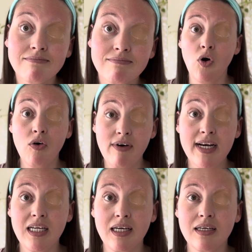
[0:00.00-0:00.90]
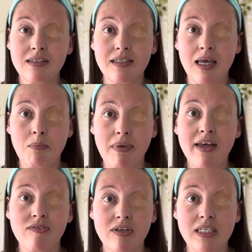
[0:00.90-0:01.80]
Already you can see a bit
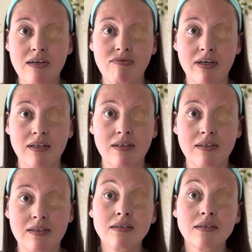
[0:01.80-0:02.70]
of a difference.